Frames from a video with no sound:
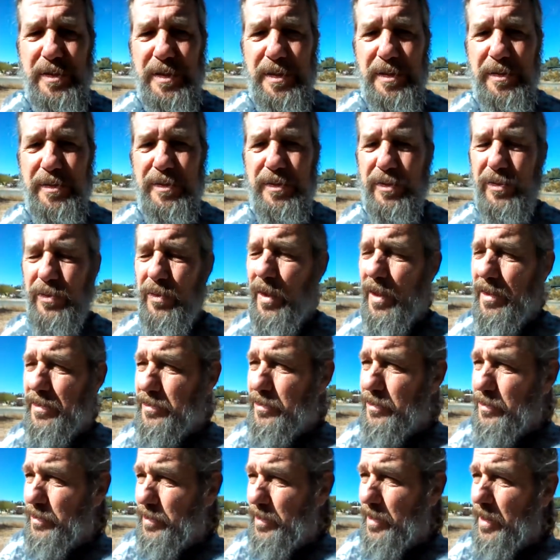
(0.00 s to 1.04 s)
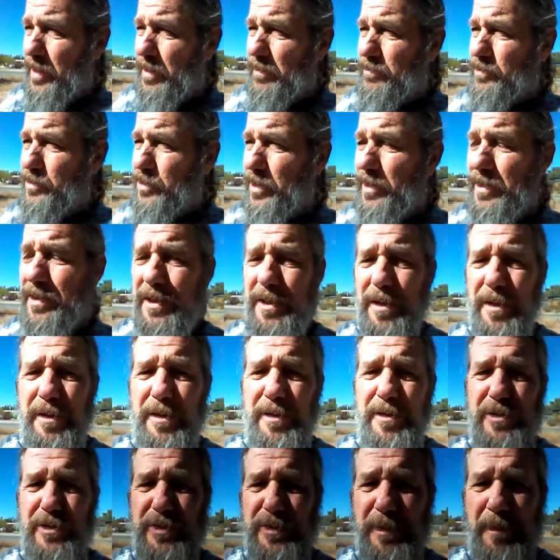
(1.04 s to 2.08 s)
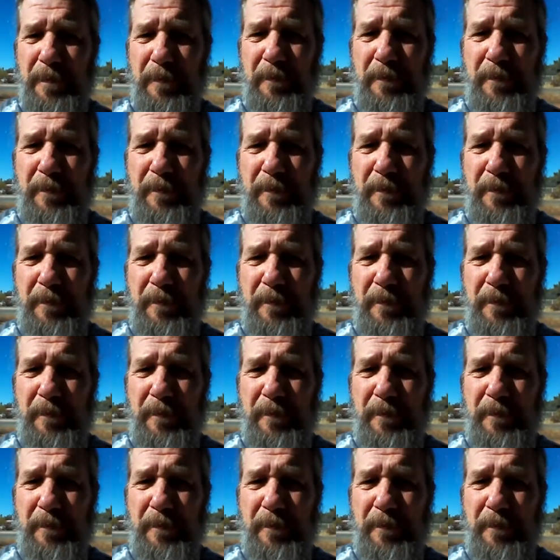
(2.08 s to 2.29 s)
I used to go out to a lot of junkyards.